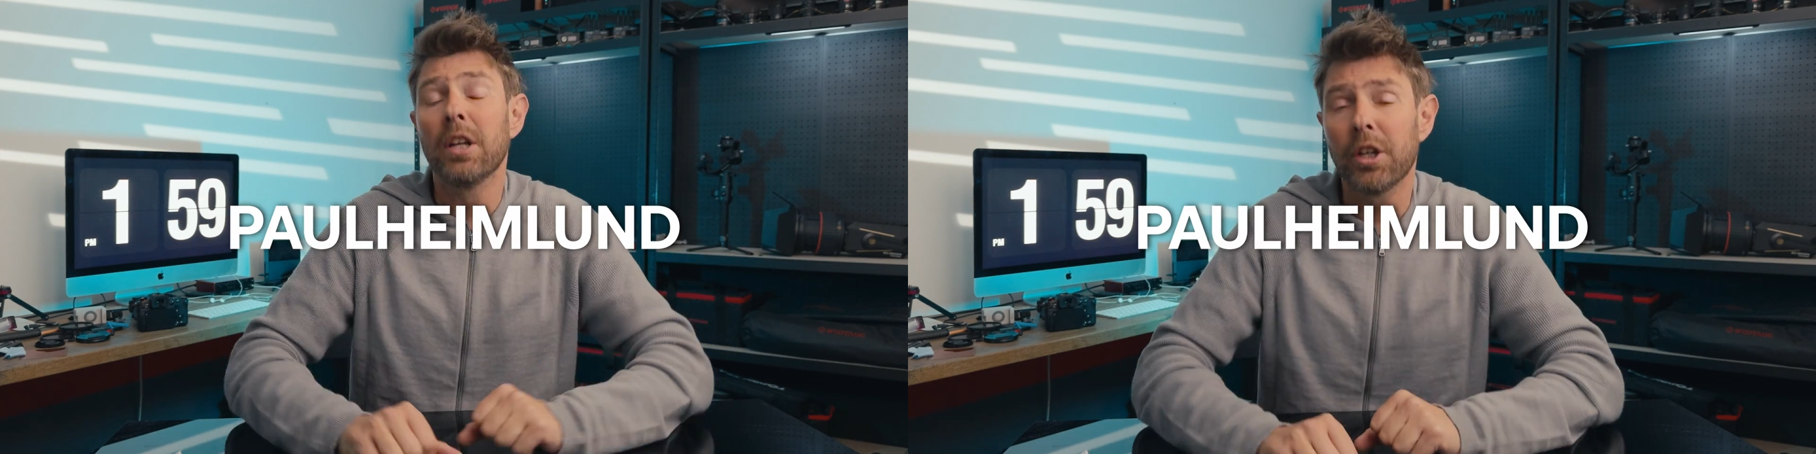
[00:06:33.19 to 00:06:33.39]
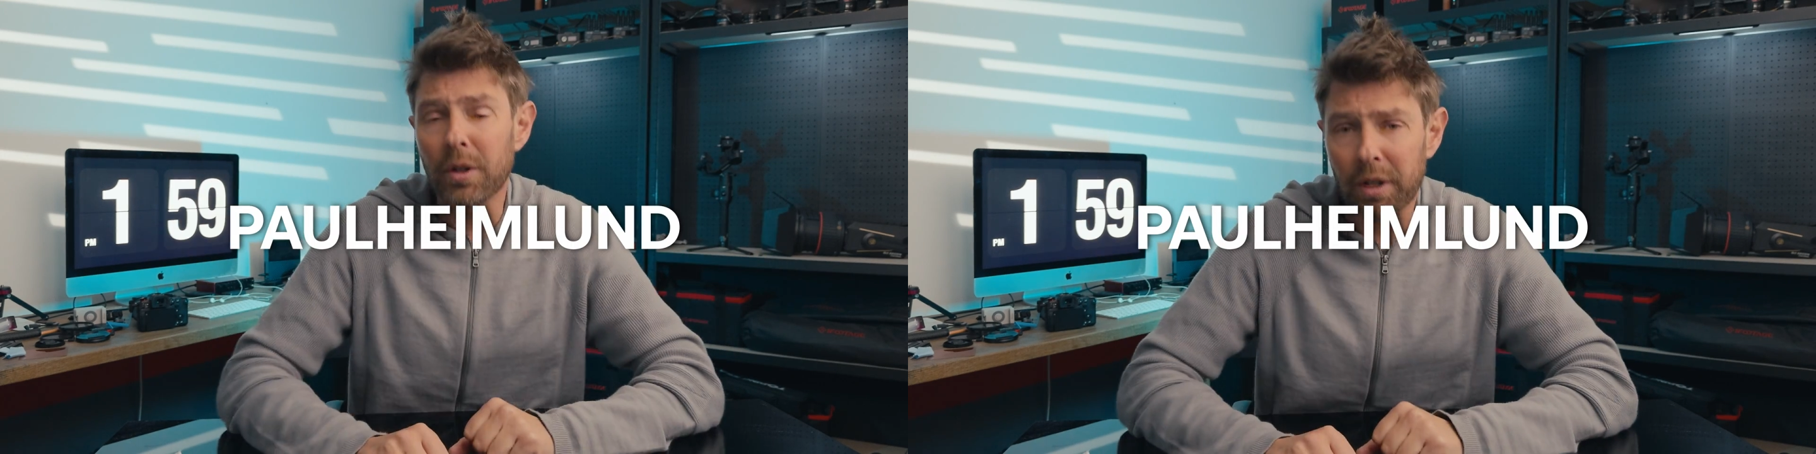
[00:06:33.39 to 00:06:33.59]

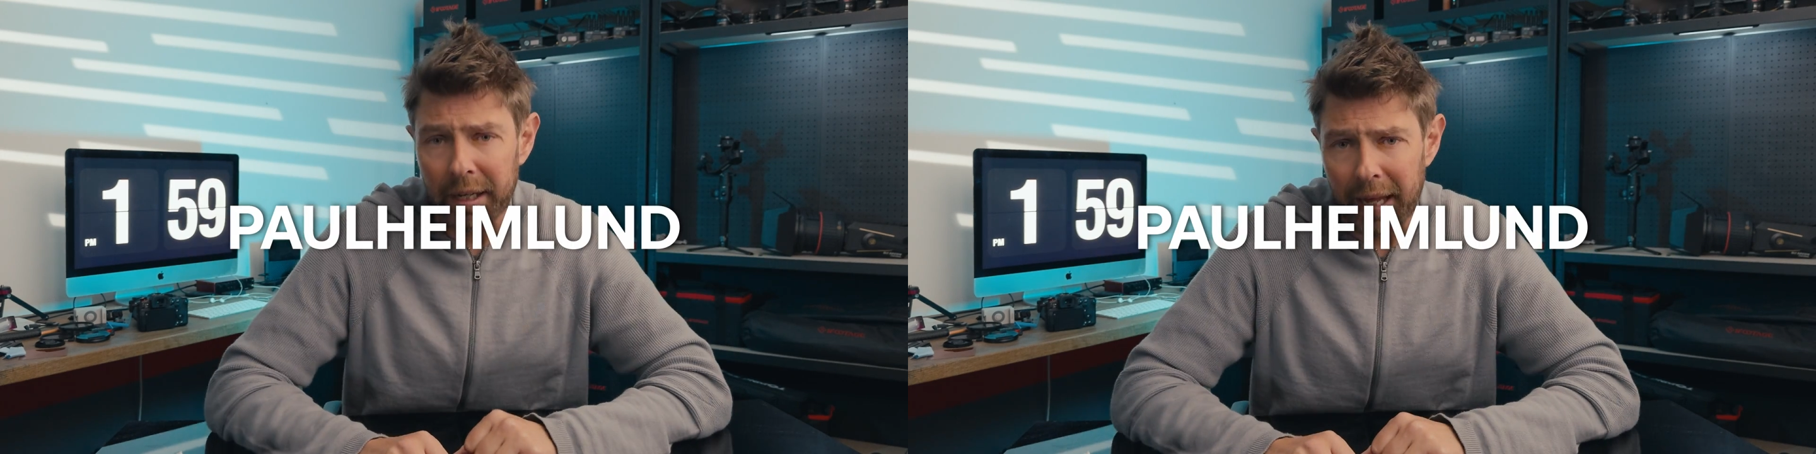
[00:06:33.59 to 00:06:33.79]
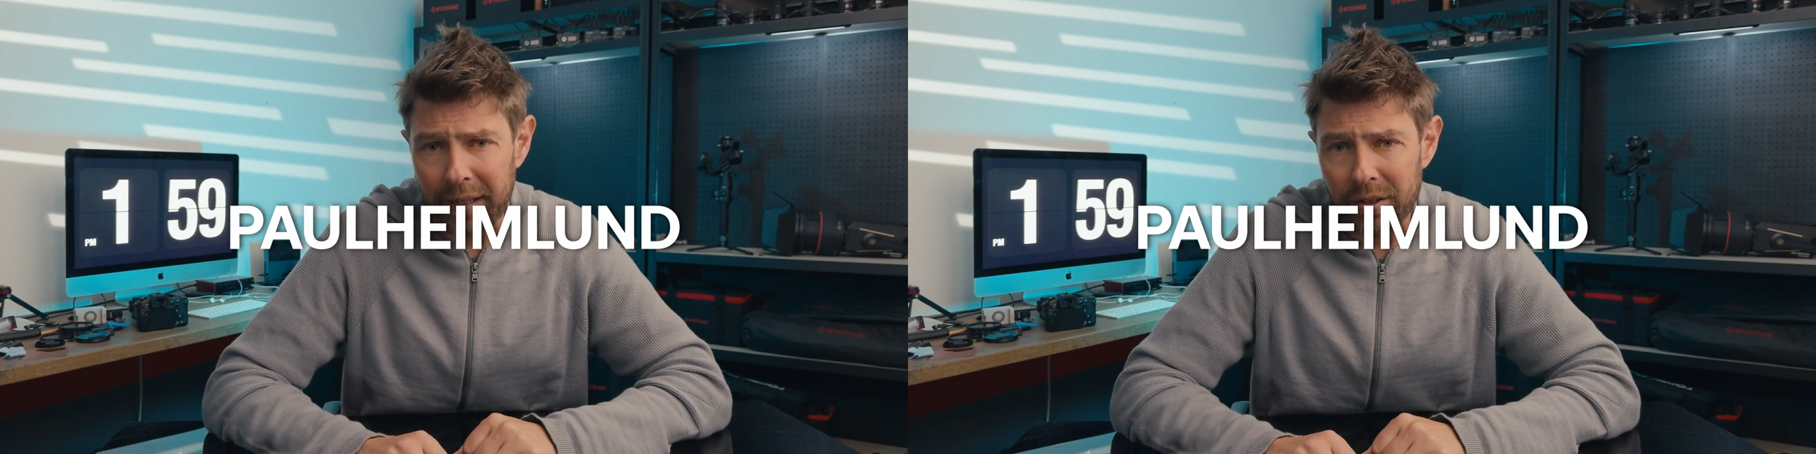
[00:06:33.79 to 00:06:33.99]
you're gonna
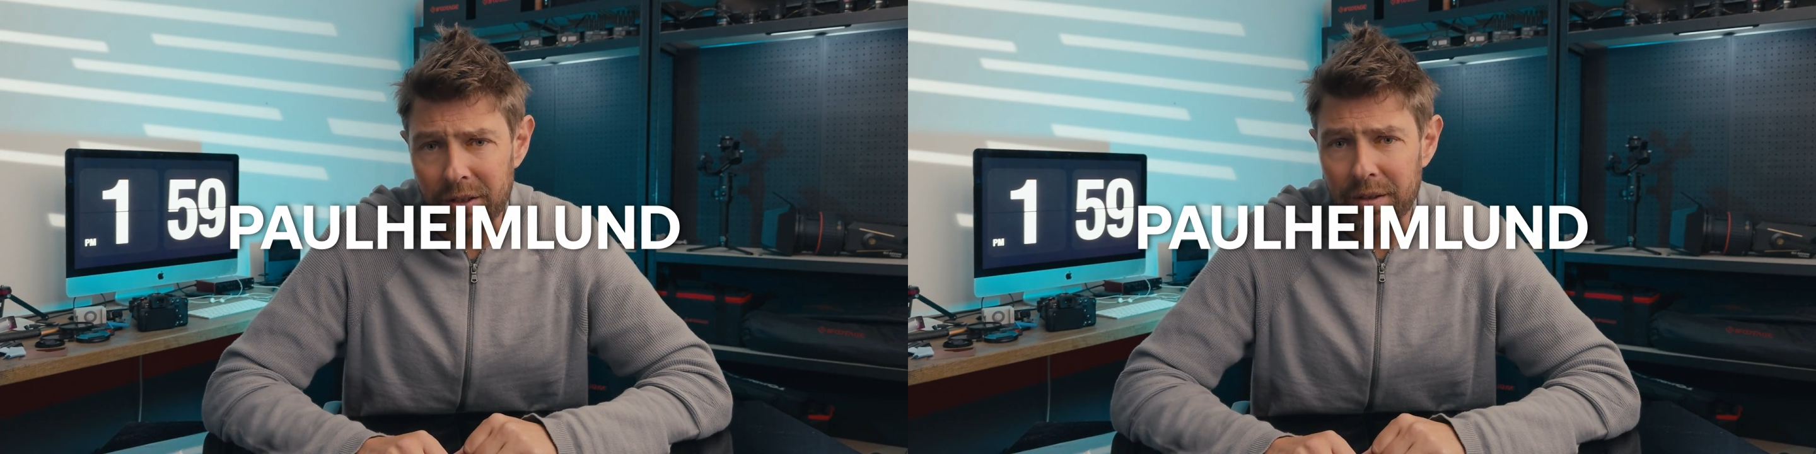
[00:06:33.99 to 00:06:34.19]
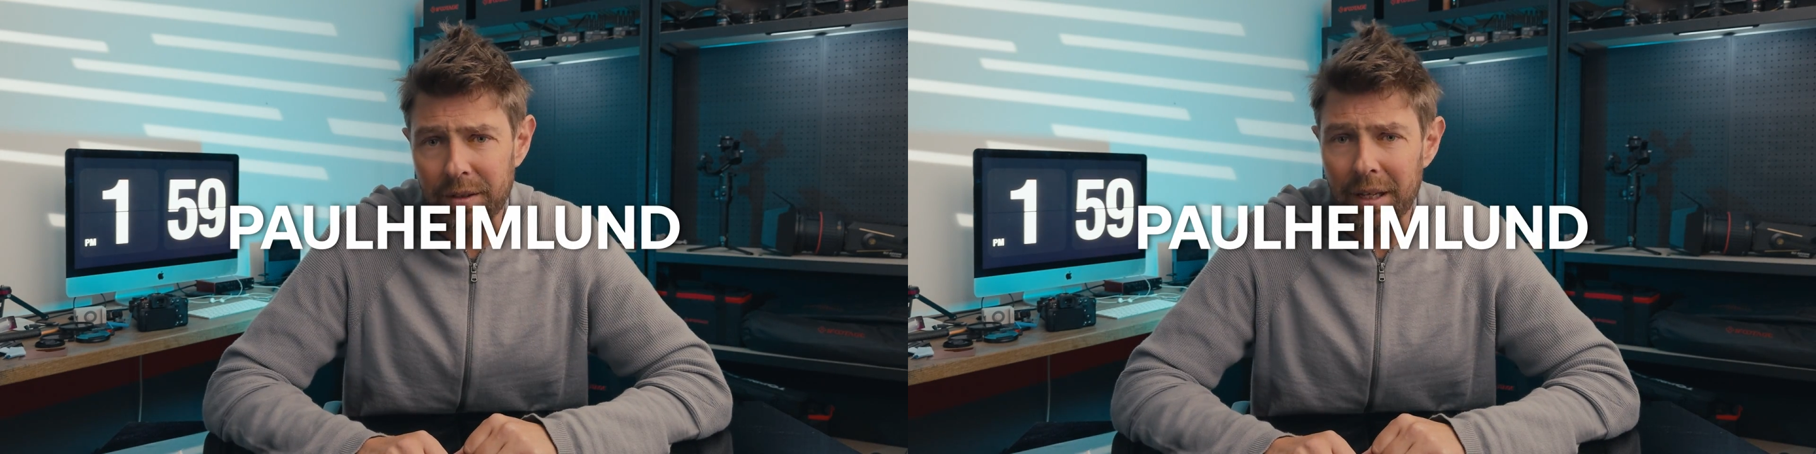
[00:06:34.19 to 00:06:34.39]

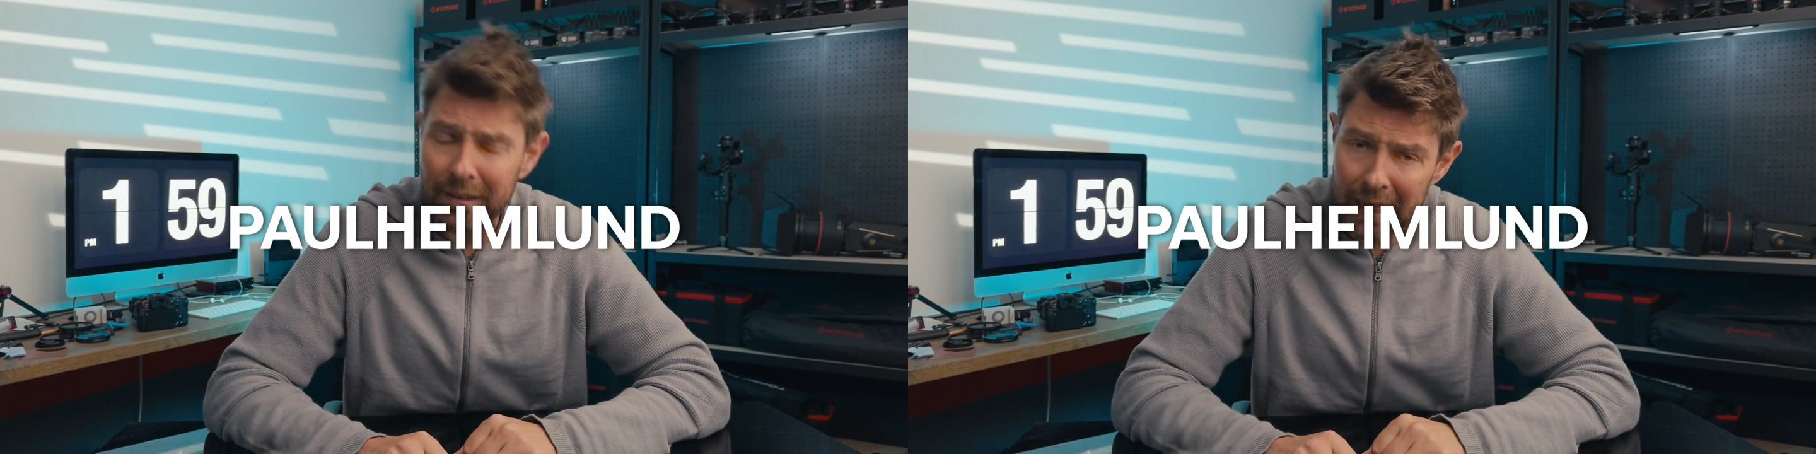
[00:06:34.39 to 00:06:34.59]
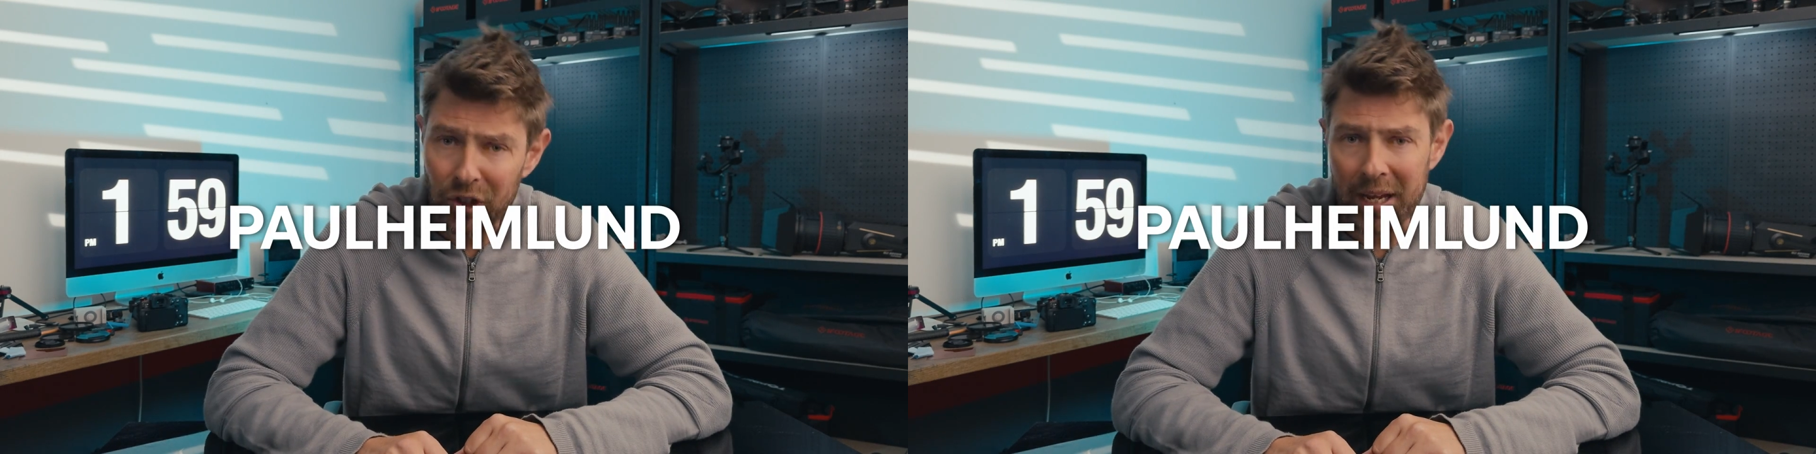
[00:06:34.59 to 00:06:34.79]
get a
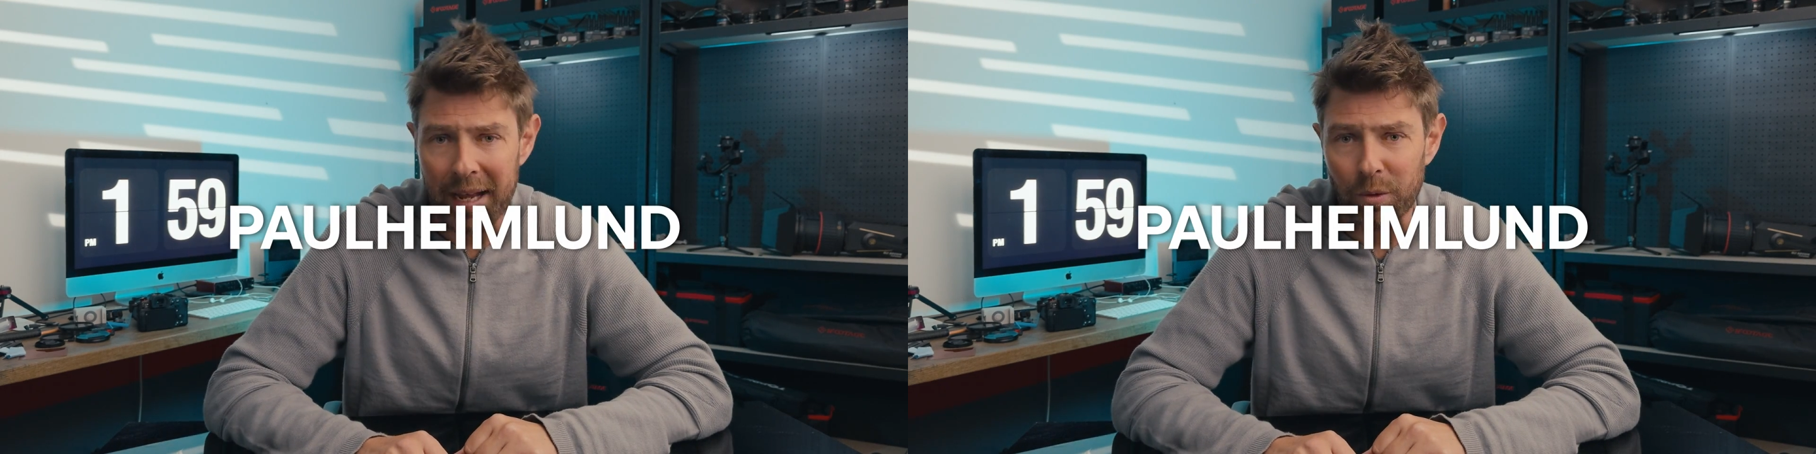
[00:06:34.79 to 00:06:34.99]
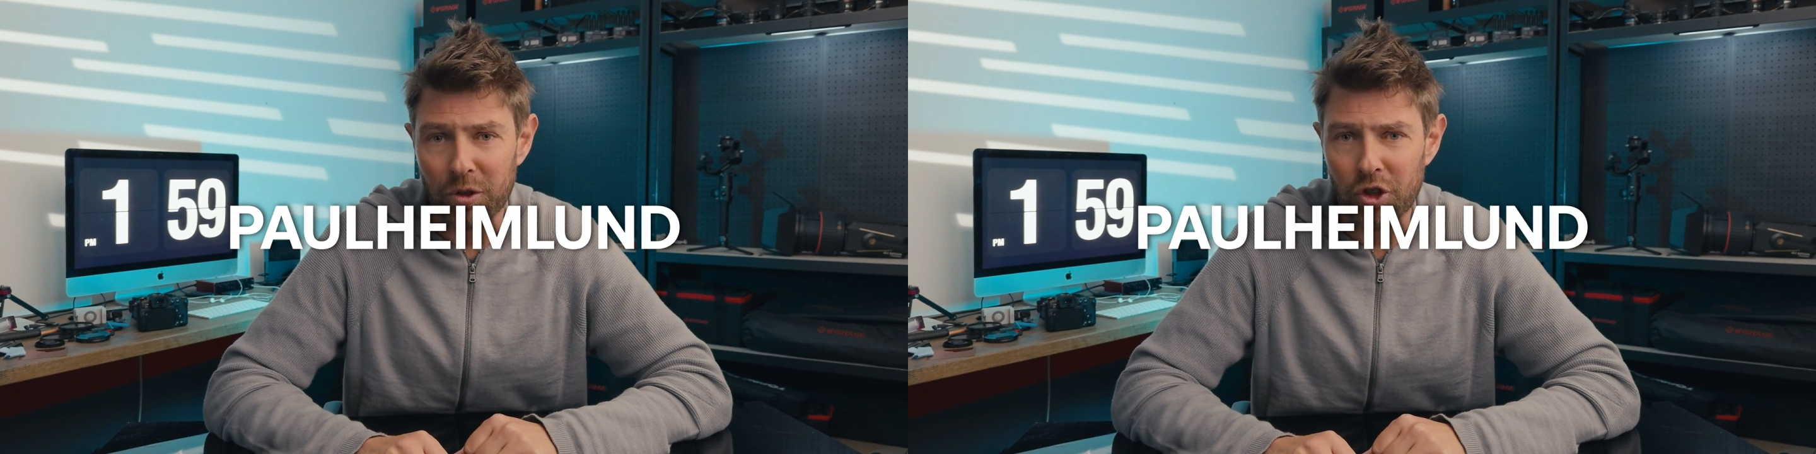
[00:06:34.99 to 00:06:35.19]
discount.